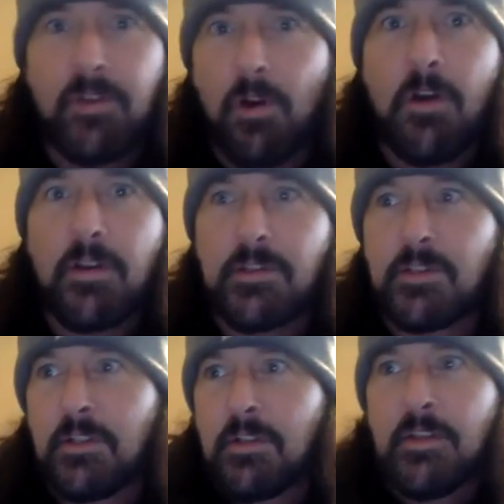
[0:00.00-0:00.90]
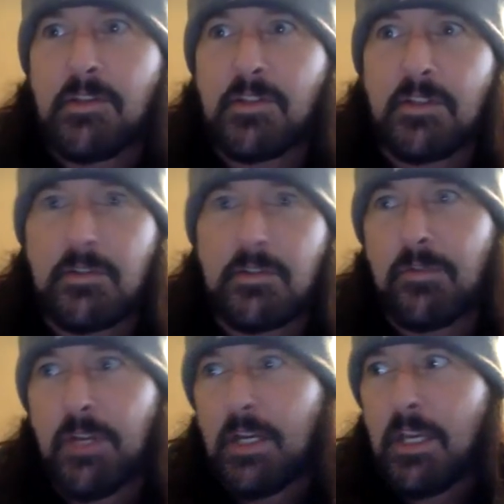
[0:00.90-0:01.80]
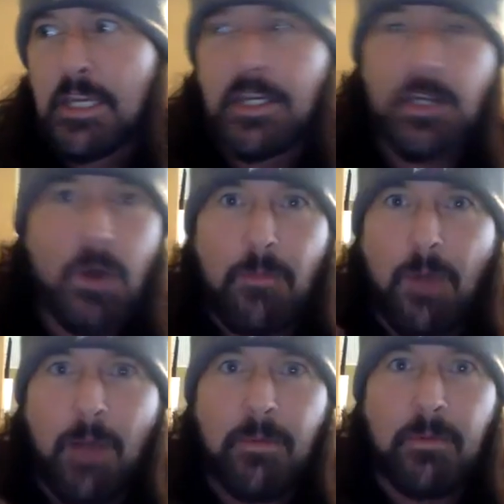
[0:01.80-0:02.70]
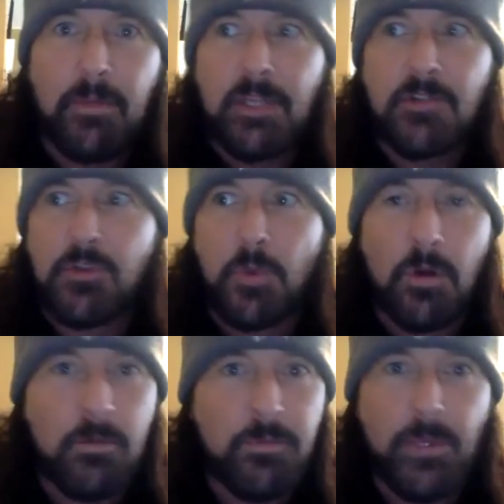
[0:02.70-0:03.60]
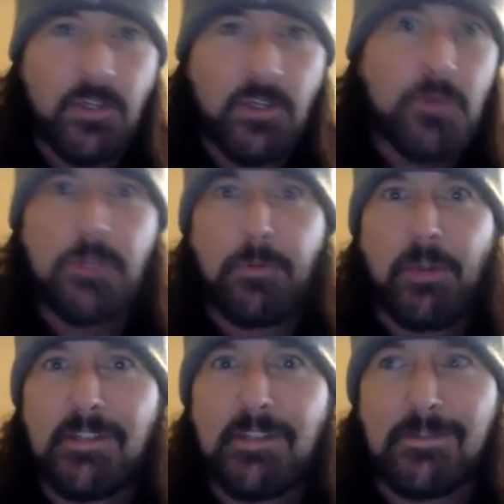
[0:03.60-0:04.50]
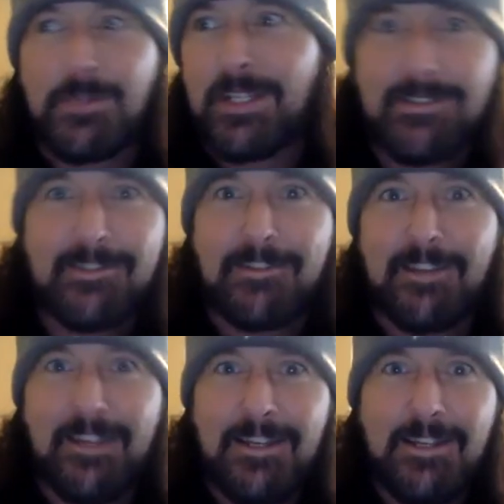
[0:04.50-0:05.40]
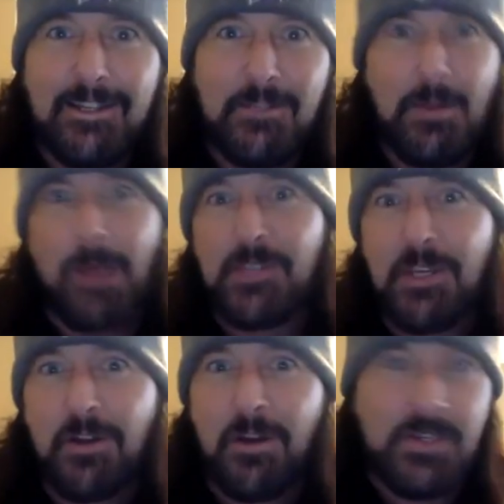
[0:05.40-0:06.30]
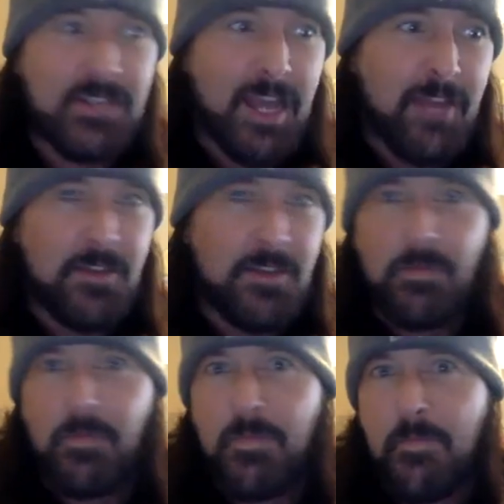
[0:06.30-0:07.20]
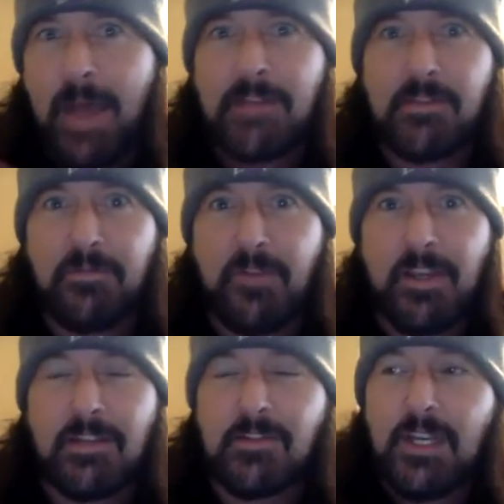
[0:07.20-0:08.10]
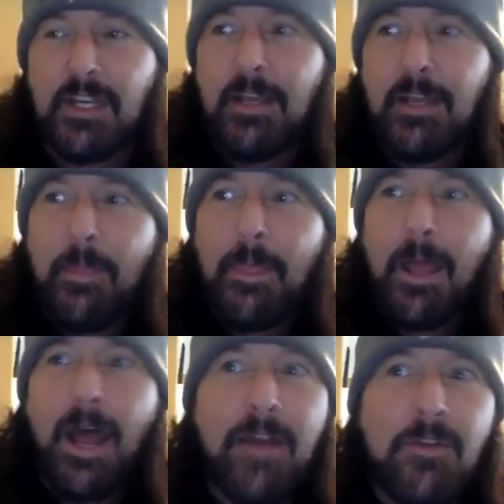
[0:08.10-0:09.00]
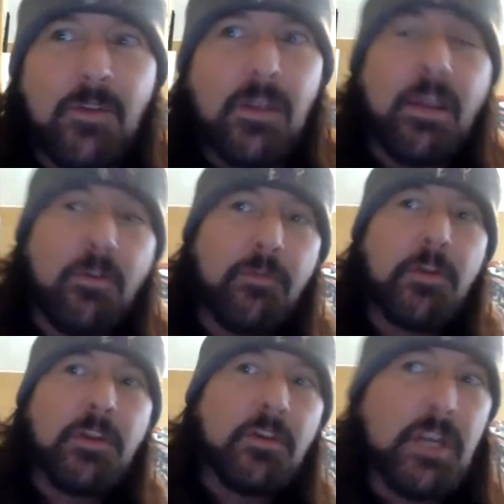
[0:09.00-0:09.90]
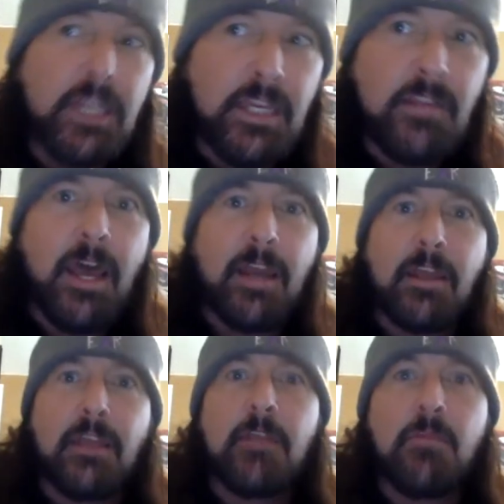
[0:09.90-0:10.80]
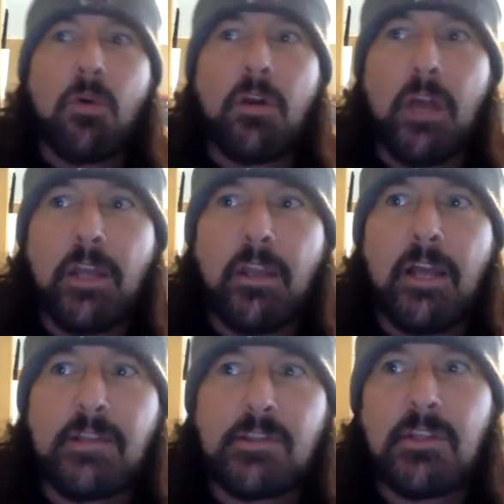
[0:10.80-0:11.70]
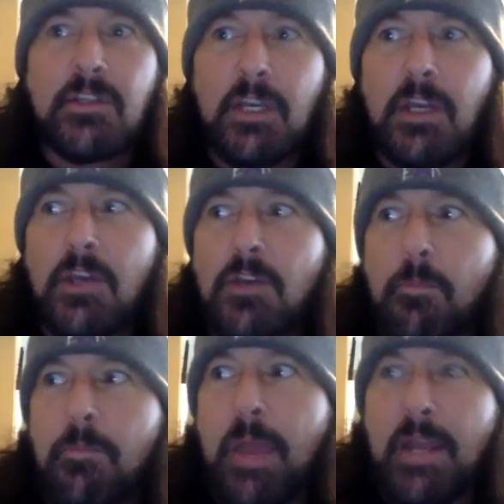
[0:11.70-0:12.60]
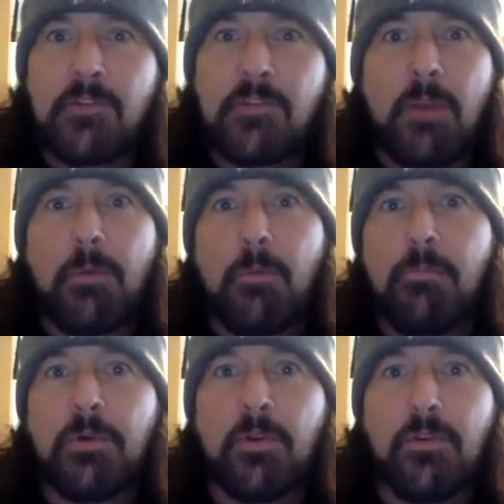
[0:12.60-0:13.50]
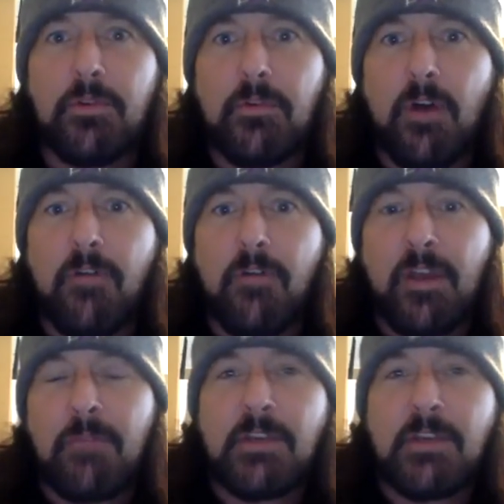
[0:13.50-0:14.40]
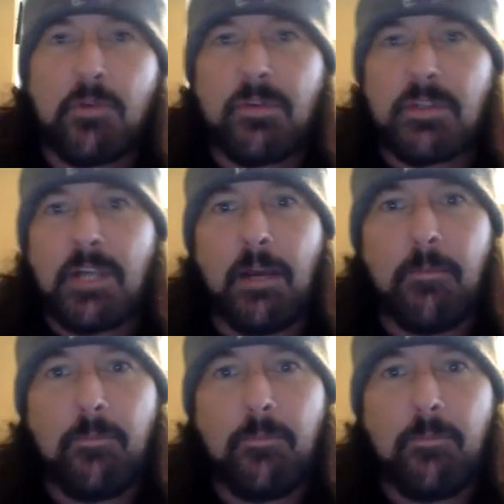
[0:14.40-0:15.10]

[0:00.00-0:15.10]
artist in the sense of he could go out probably and tour and play huge places because he's Bob Seger and he's got these massive fans. I don't think you're going to get that anymore unless bands are able to build a fan base over time.